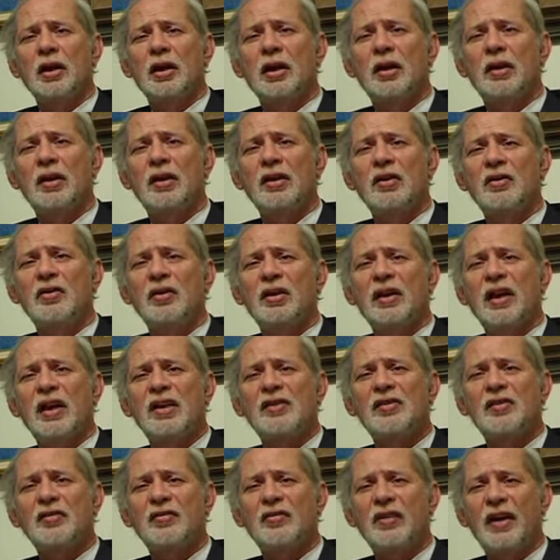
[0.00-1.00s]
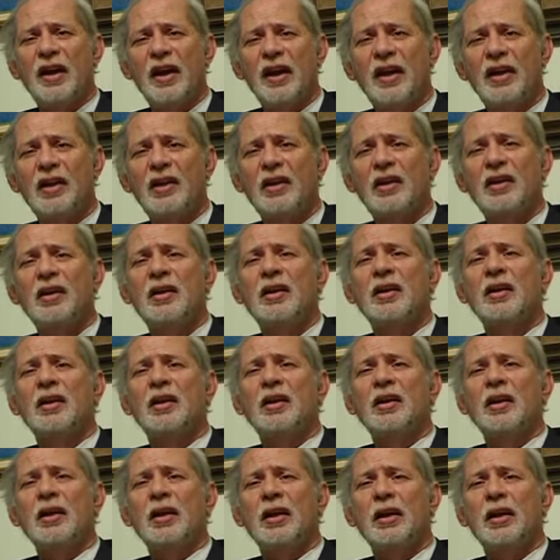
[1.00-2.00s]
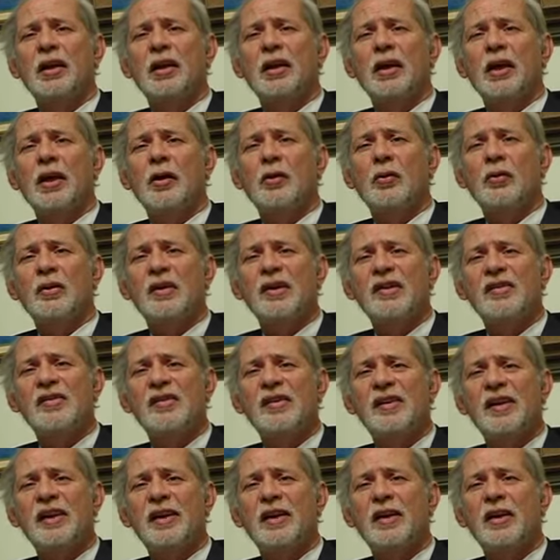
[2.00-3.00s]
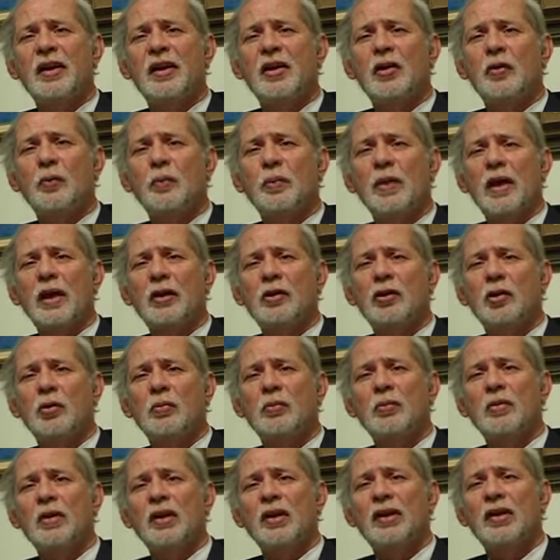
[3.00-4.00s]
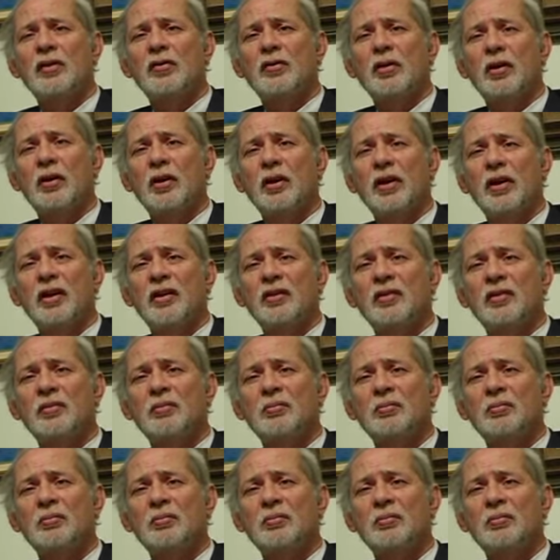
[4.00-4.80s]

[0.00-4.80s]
It is classified in autistic spectrum disorders.